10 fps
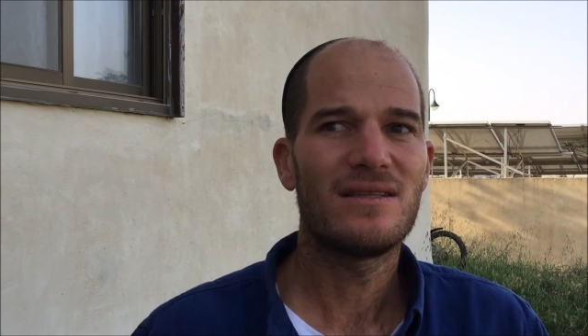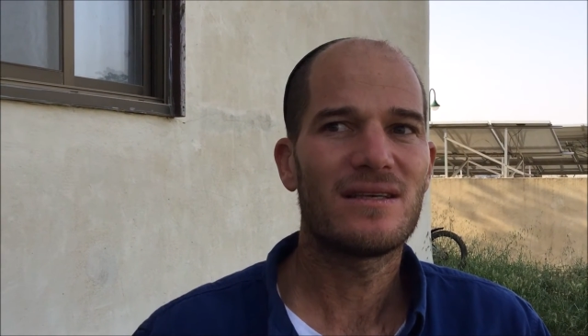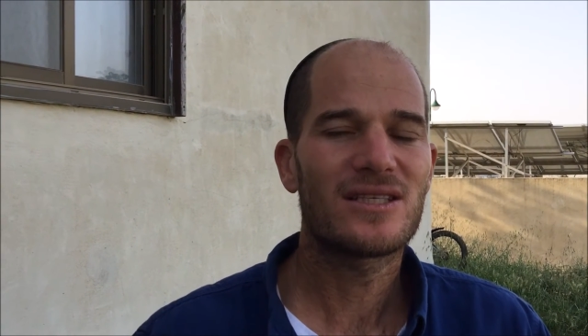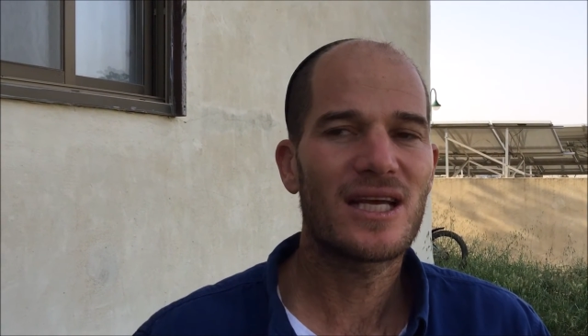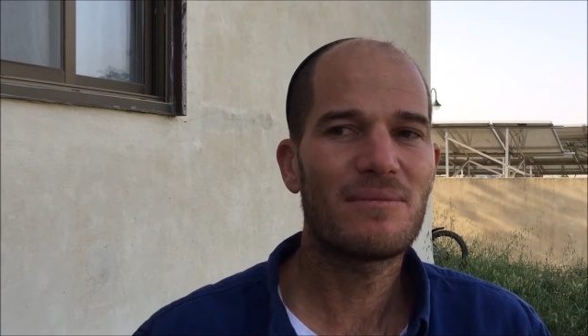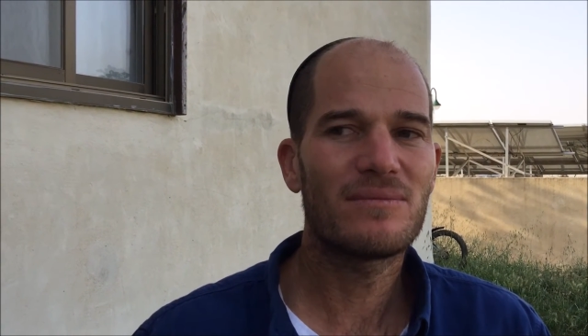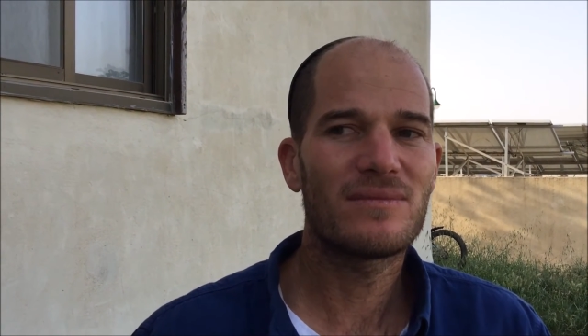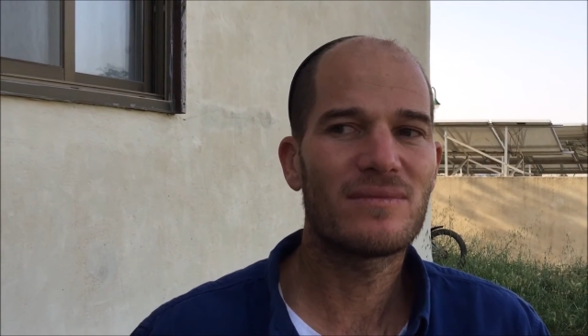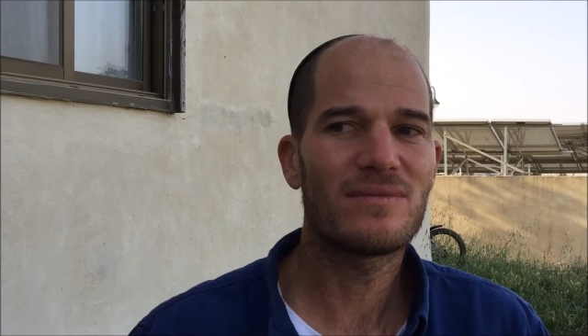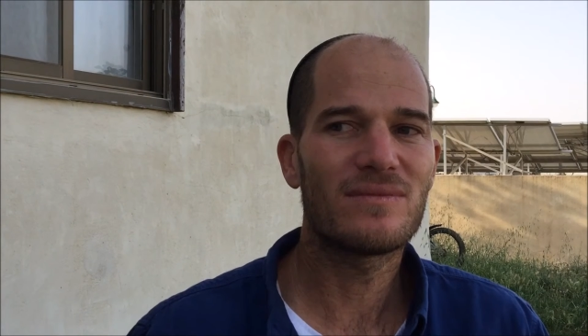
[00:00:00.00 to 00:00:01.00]
Hashem
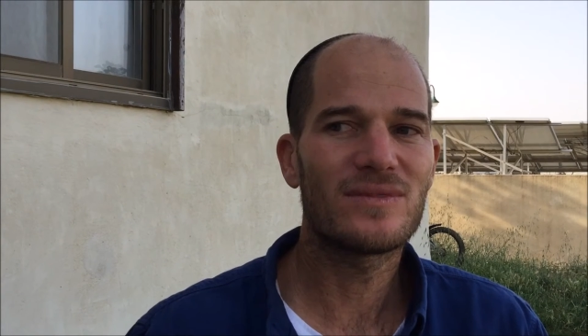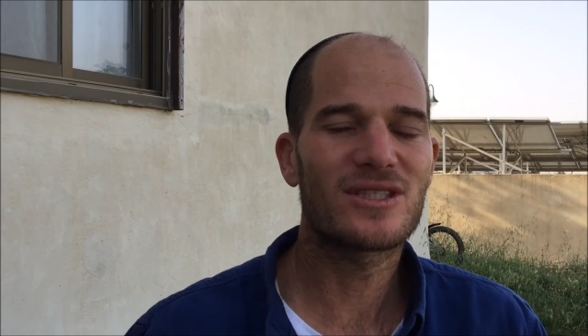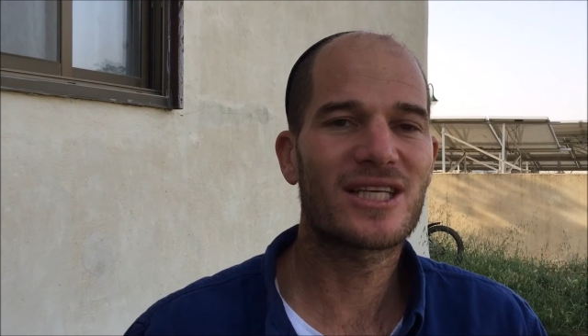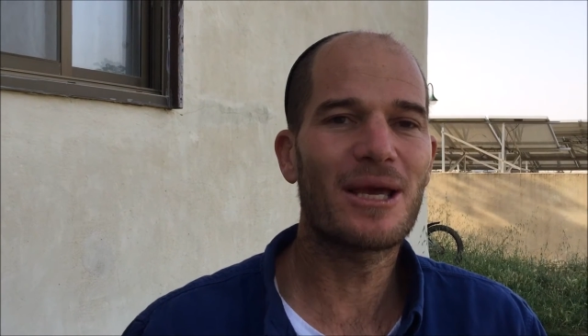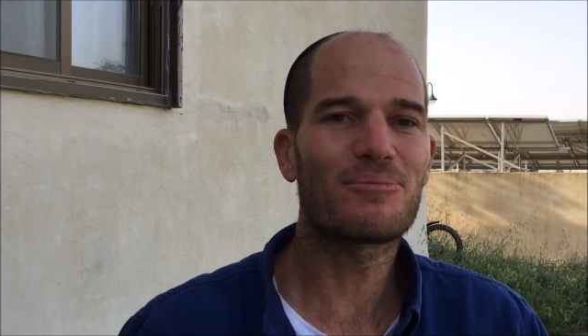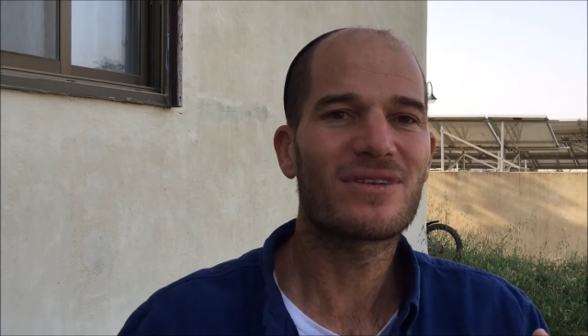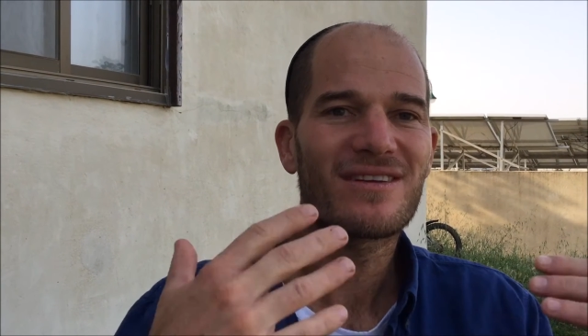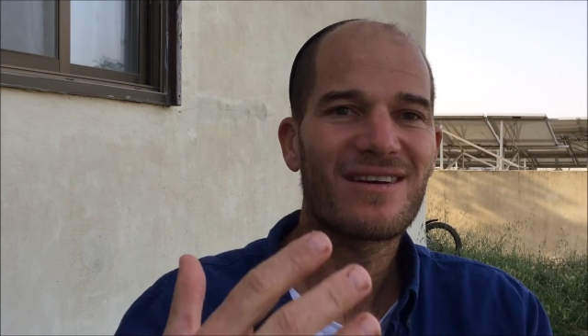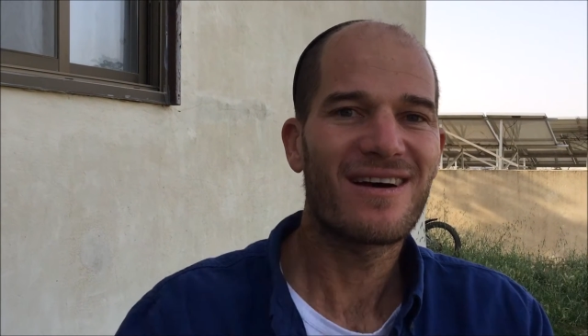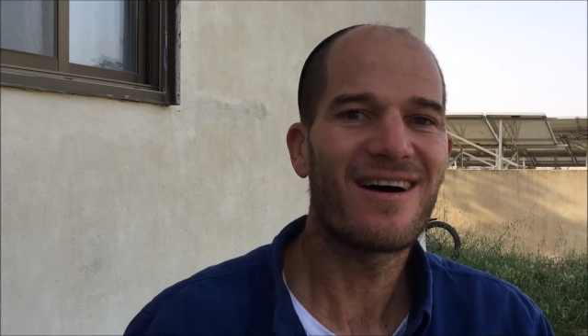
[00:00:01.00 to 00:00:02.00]
skipped
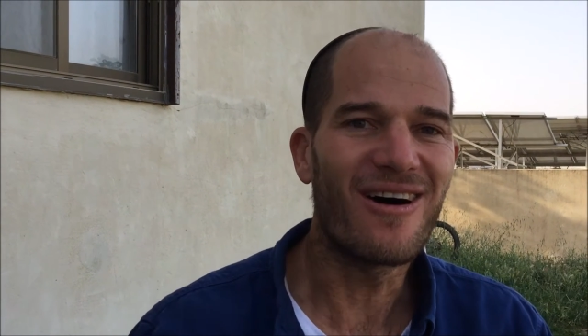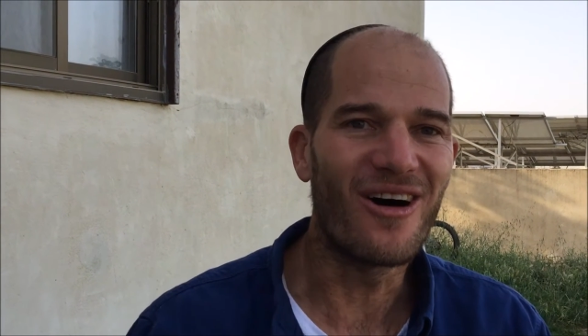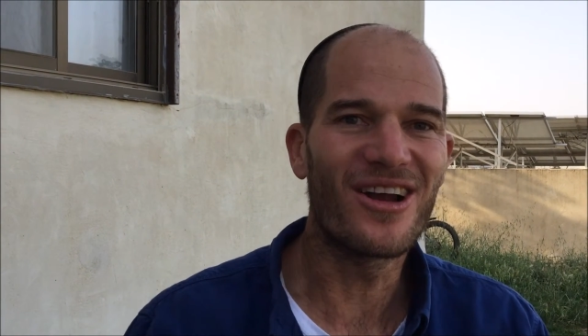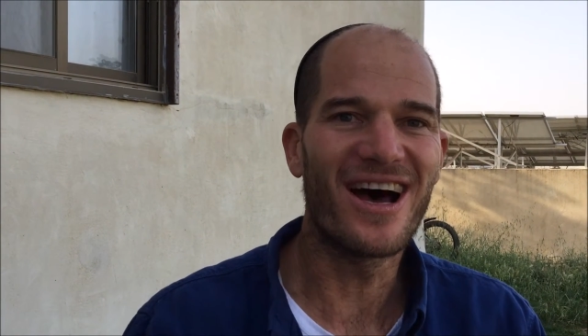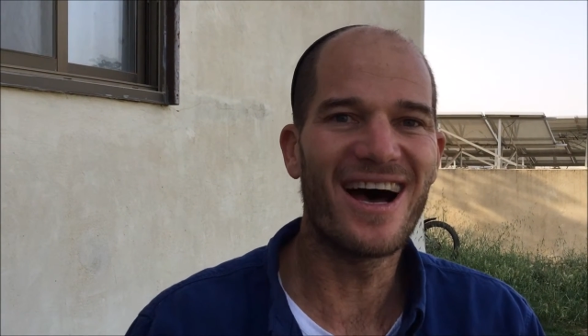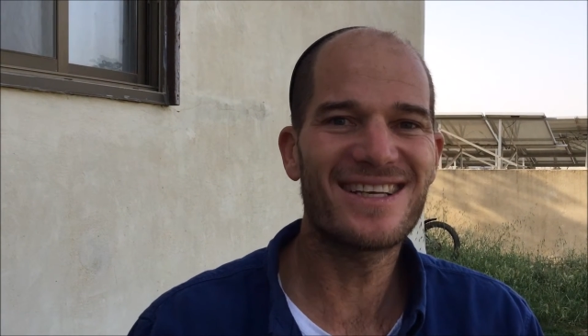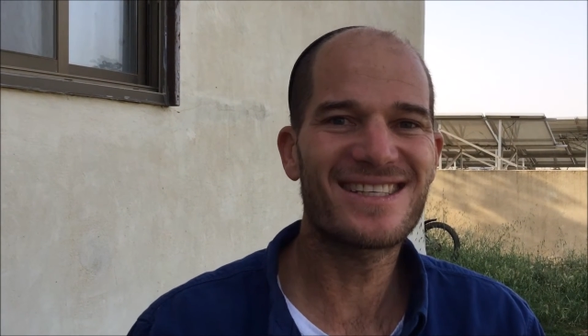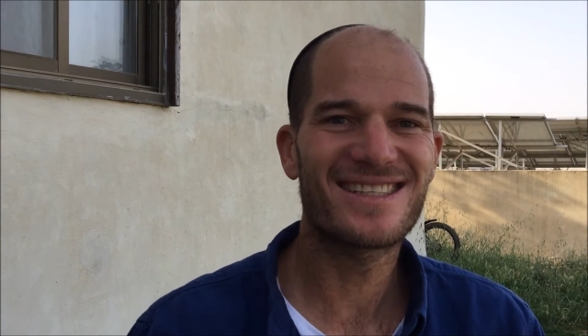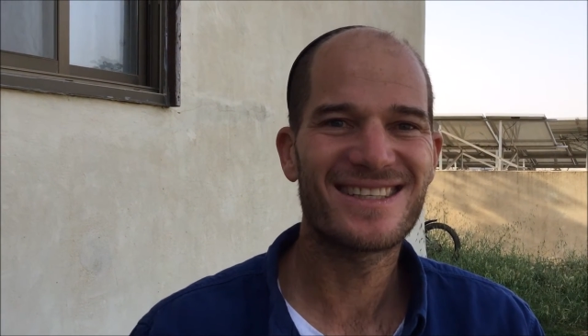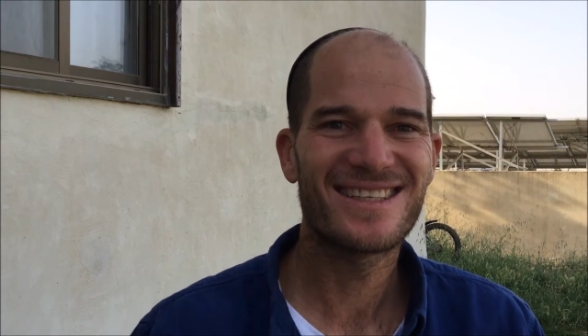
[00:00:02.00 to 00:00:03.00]
on
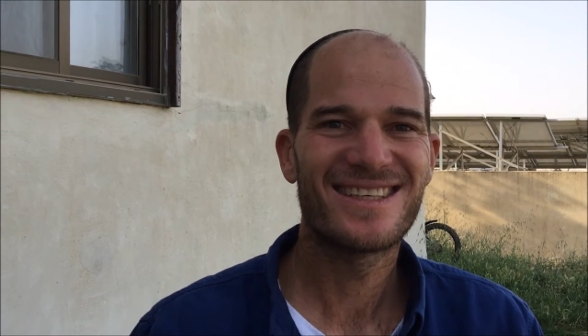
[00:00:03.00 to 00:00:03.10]
us,